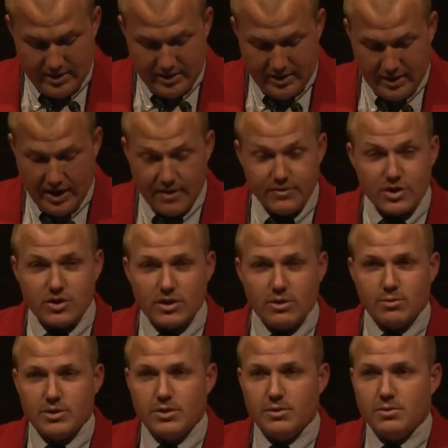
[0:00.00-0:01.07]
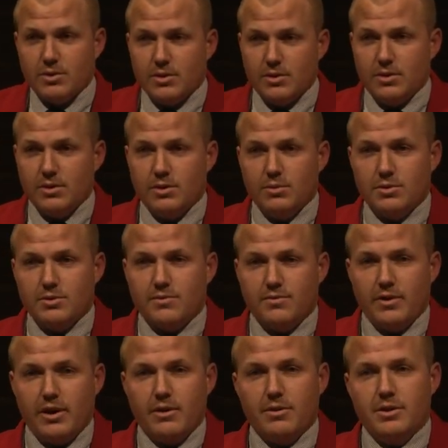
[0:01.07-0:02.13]
And obviously, it was
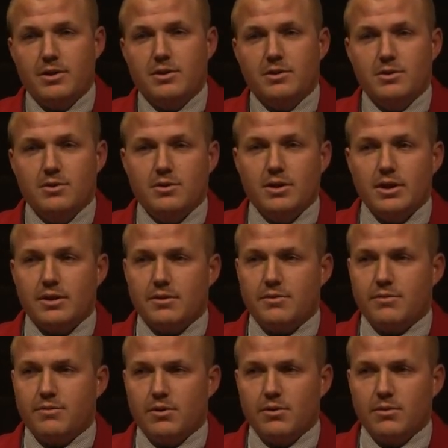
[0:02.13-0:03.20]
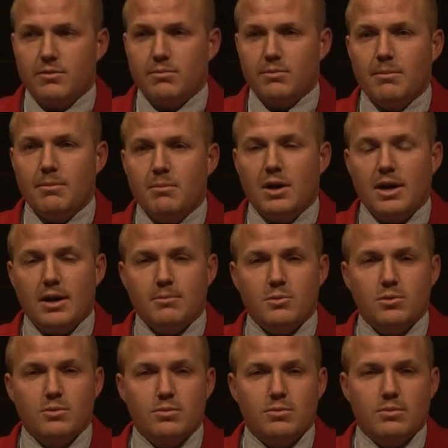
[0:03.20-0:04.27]
very unique for mom,
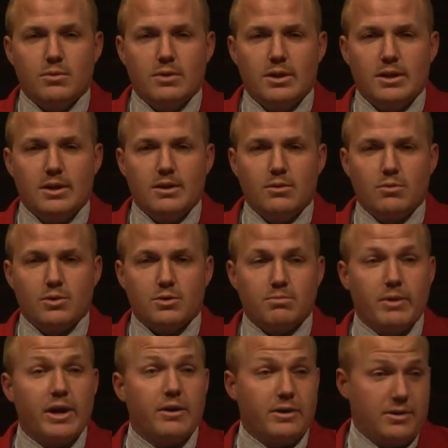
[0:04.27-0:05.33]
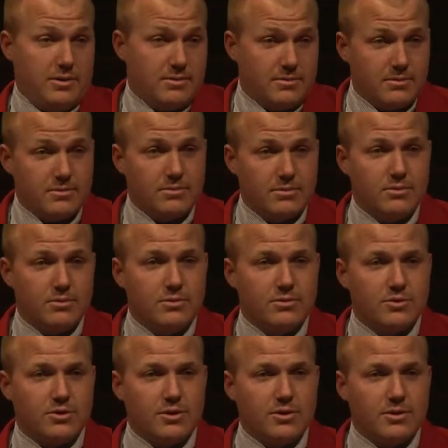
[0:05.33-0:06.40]
who was married
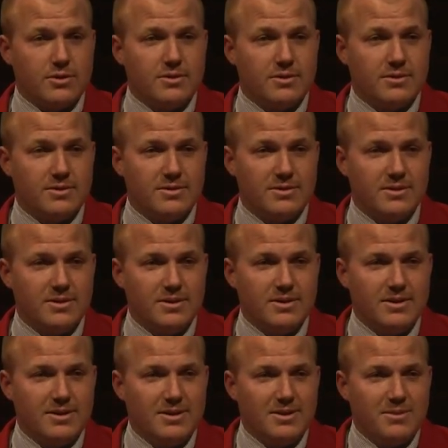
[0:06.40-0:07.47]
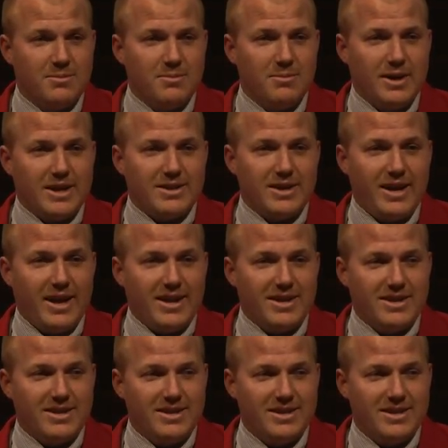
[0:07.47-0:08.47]
to my dad,